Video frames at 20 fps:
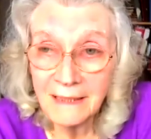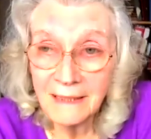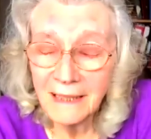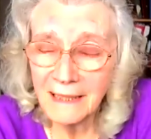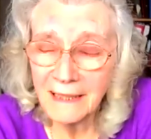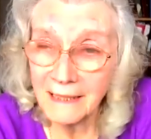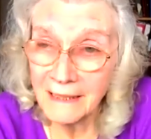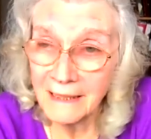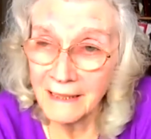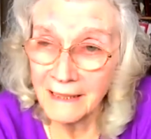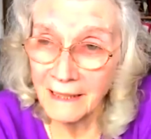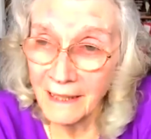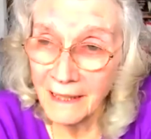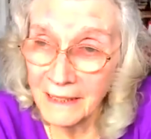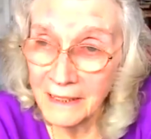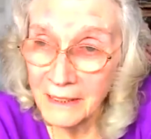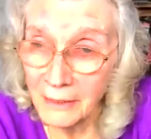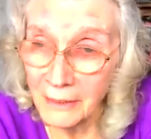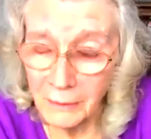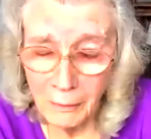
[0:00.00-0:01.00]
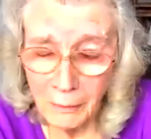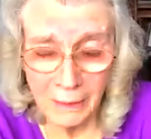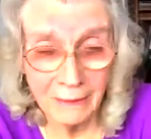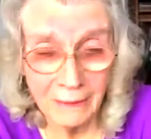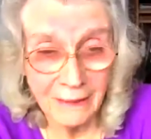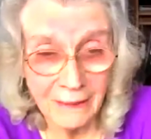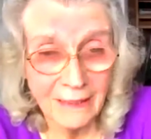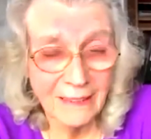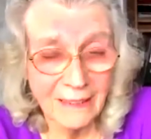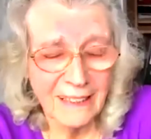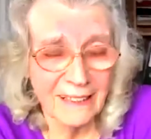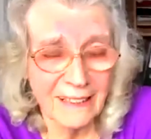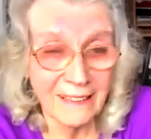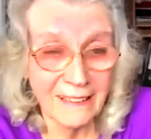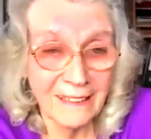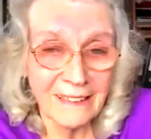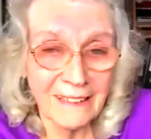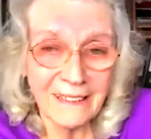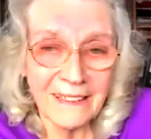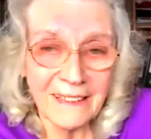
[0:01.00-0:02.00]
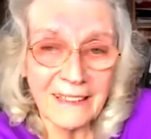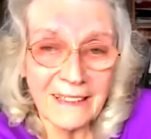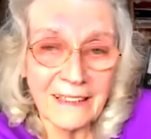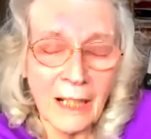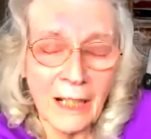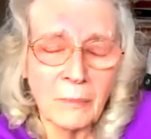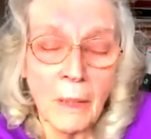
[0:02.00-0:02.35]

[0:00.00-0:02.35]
And I thought, well, so